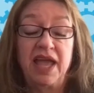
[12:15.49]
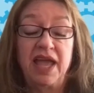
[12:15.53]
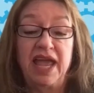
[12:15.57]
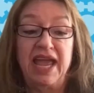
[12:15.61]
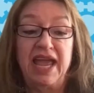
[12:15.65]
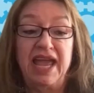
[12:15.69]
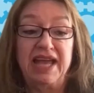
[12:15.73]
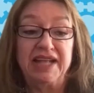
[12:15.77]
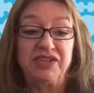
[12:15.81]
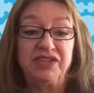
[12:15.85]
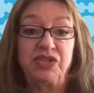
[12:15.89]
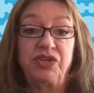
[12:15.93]

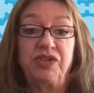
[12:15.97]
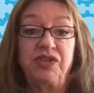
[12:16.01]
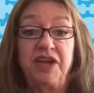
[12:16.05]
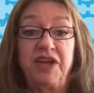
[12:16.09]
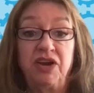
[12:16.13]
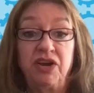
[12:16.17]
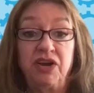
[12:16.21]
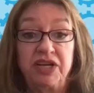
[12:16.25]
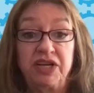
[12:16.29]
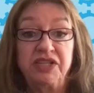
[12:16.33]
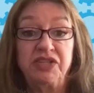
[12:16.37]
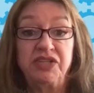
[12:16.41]
And so
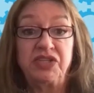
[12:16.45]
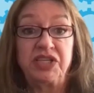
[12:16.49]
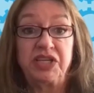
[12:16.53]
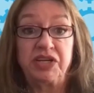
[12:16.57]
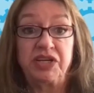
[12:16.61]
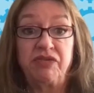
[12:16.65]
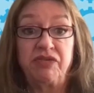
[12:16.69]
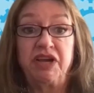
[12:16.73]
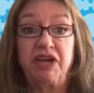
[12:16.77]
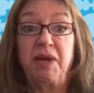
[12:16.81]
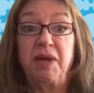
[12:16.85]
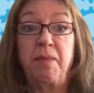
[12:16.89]
they're
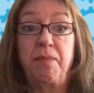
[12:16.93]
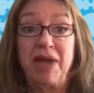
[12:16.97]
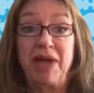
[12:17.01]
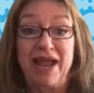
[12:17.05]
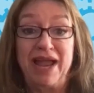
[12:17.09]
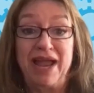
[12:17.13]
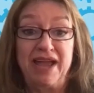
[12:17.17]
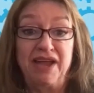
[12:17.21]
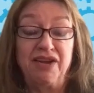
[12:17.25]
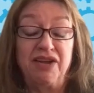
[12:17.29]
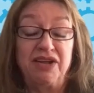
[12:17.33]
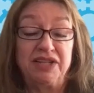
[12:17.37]
considering a
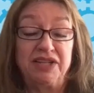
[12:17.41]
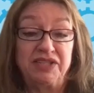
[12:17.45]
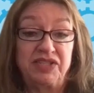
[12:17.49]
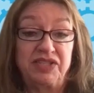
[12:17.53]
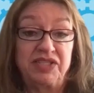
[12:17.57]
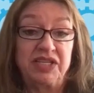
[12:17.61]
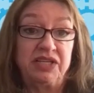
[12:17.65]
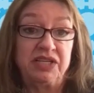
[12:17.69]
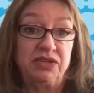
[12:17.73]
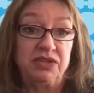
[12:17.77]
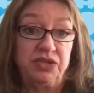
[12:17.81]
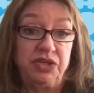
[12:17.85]
ban on
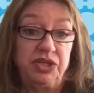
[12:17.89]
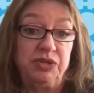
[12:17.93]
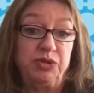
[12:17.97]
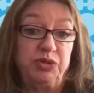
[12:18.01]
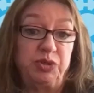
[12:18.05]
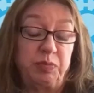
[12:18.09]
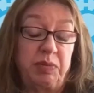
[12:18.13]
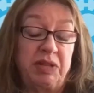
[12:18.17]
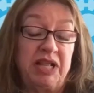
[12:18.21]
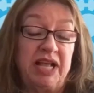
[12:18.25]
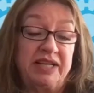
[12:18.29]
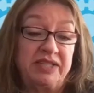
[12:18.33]

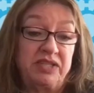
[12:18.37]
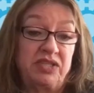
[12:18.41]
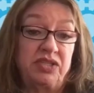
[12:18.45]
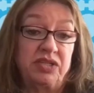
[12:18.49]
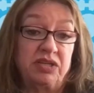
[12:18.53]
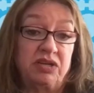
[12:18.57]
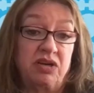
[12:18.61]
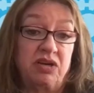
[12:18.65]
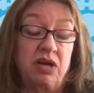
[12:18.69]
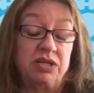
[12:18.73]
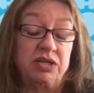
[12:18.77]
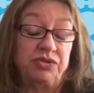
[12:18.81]
single-use
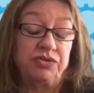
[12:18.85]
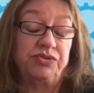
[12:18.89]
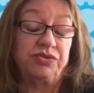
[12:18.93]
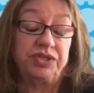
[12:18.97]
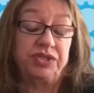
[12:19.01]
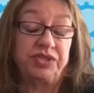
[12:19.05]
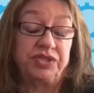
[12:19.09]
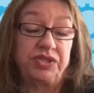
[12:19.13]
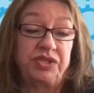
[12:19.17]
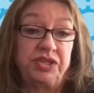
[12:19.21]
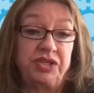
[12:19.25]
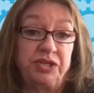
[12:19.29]
plastic
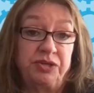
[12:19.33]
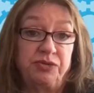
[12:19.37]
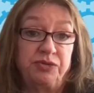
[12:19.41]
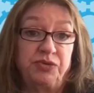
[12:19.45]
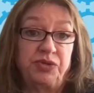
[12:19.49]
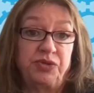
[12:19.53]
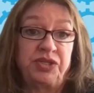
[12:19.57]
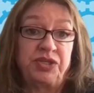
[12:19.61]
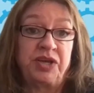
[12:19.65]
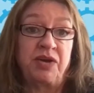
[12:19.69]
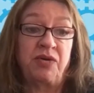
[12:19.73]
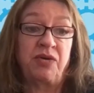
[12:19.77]
cartridges
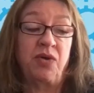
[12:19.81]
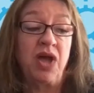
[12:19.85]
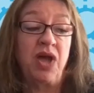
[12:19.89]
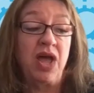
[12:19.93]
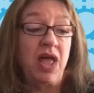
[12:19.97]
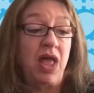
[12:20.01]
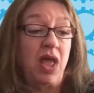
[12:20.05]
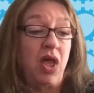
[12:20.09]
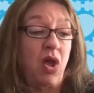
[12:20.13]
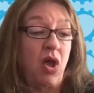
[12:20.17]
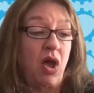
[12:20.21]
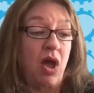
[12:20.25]
too. So
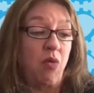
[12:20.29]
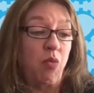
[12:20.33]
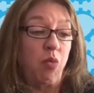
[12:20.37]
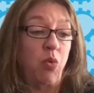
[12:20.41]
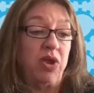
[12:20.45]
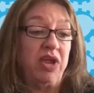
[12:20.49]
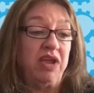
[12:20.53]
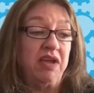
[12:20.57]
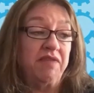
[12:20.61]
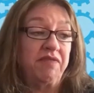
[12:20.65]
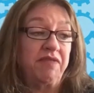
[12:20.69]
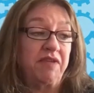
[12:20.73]

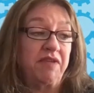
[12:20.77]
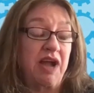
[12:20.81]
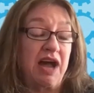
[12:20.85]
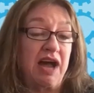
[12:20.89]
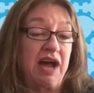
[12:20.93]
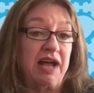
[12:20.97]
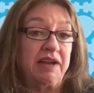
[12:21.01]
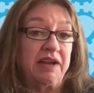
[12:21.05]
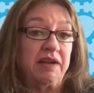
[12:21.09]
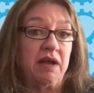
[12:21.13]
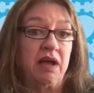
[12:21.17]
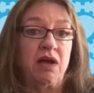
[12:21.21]
we have
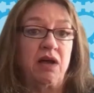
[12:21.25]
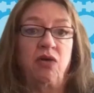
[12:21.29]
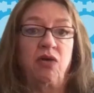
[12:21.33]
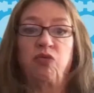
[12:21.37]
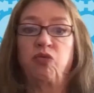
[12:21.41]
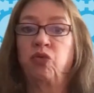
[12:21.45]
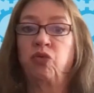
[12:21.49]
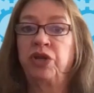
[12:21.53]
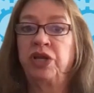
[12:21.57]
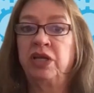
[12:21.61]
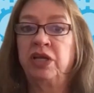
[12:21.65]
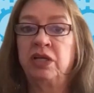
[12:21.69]
got a
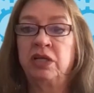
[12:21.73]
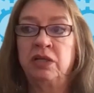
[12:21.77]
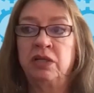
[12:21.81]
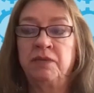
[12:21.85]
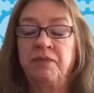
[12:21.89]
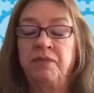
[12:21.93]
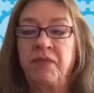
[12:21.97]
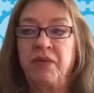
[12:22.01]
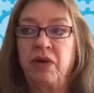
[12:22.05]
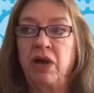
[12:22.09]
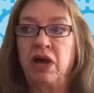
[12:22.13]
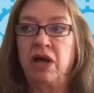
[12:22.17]

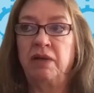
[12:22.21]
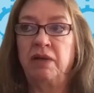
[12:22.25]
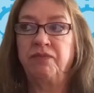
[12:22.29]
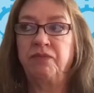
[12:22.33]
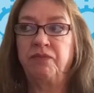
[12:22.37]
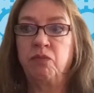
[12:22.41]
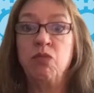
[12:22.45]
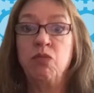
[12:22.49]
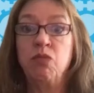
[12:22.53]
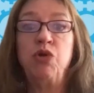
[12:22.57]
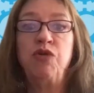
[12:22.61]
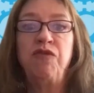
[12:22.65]
real
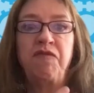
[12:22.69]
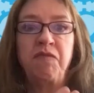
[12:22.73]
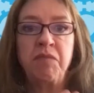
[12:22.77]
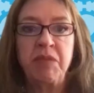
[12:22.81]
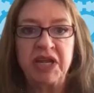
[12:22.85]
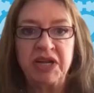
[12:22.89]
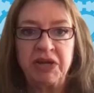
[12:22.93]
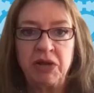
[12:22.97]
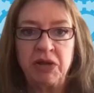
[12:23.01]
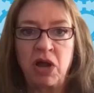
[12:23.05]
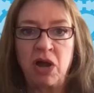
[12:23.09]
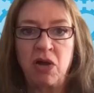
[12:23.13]

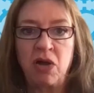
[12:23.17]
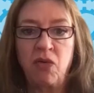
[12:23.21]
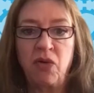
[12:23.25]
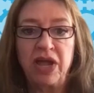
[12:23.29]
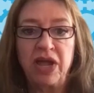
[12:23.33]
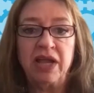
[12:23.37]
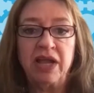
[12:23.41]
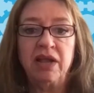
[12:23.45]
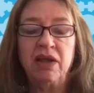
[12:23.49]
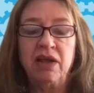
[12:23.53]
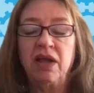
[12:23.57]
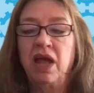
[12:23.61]
movement
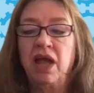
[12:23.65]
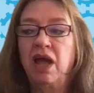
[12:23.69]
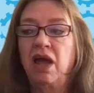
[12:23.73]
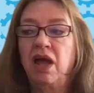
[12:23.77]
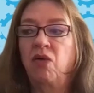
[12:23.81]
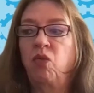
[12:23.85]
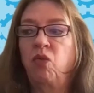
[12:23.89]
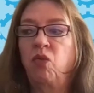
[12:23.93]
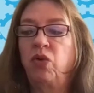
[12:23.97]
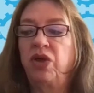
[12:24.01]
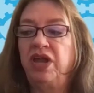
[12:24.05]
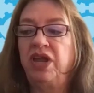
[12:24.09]
going.
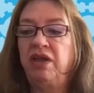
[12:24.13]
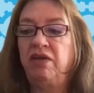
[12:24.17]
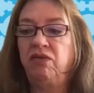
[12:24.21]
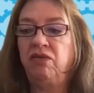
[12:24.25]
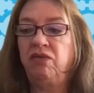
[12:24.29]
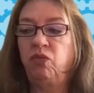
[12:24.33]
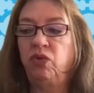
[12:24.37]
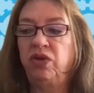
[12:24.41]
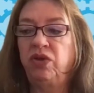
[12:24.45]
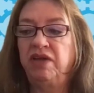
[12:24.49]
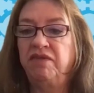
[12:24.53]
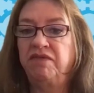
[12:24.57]

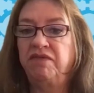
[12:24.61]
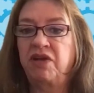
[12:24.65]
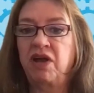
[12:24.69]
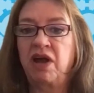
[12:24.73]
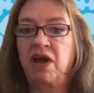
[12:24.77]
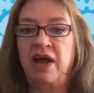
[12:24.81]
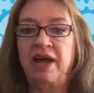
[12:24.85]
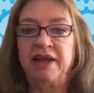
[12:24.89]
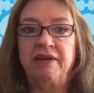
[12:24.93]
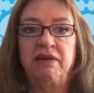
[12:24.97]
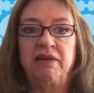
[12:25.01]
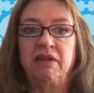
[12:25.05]
We've
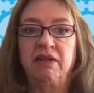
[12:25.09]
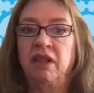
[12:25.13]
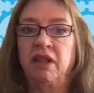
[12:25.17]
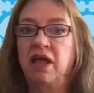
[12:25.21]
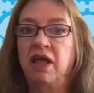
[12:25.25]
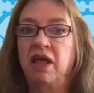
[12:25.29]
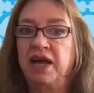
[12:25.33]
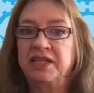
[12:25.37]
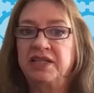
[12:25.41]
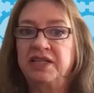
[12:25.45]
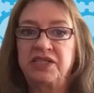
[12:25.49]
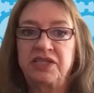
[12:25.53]
got
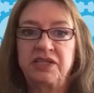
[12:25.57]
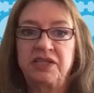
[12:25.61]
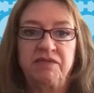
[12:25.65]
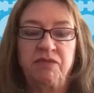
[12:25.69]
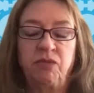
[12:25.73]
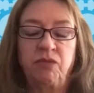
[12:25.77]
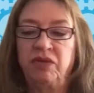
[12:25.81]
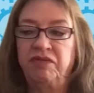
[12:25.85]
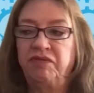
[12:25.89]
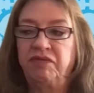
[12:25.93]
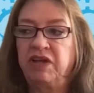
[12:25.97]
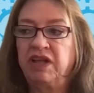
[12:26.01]

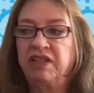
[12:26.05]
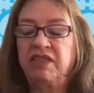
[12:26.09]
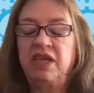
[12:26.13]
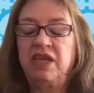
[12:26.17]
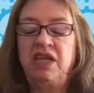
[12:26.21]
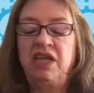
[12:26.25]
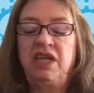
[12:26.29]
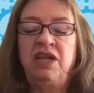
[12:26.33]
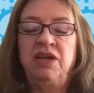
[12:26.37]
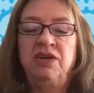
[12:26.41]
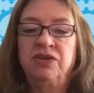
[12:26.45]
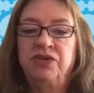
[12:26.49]

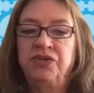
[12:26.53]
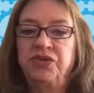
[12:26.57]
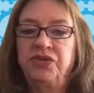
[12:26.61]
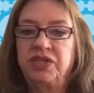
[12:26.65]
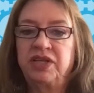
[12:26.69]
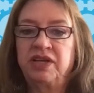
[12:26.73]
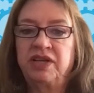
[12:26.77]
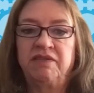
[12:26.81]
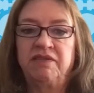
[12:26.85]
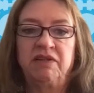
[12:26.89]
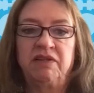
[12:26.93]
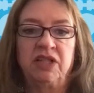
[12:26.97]
the
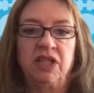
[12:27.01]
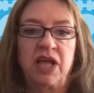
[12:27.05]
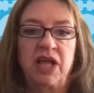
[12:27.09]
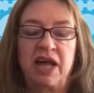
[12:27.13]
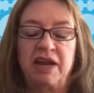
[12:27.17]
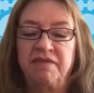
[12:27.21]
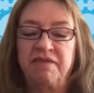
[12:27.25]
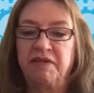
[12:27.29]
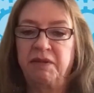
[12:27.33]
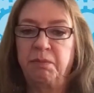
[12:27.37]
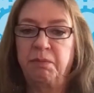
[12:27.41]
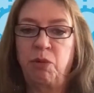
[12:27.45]
ears of a
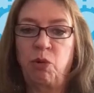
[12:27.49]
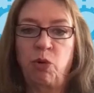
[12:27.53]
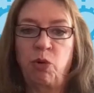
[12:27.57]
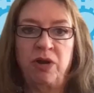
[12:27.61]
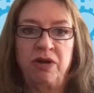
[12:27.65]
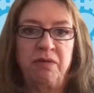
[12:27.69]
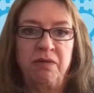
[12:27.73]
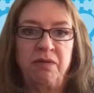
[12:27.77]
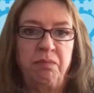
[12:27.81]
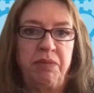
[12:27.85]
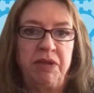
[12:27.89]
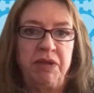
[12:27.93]
lot of
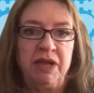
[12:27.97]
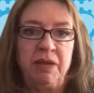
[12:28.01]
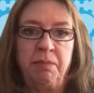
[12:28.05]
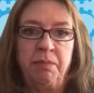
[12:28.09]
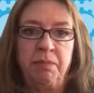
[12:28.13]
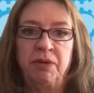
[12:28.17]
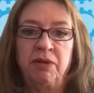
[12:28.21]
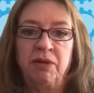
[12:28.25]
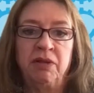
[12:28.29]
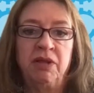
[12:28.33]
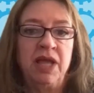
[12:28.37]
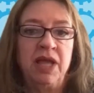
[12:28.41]
important
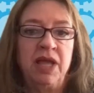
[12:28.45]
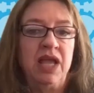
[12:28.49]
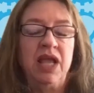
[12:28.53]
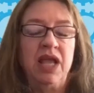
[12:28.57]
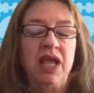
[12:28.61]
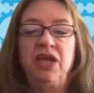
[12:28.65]
people.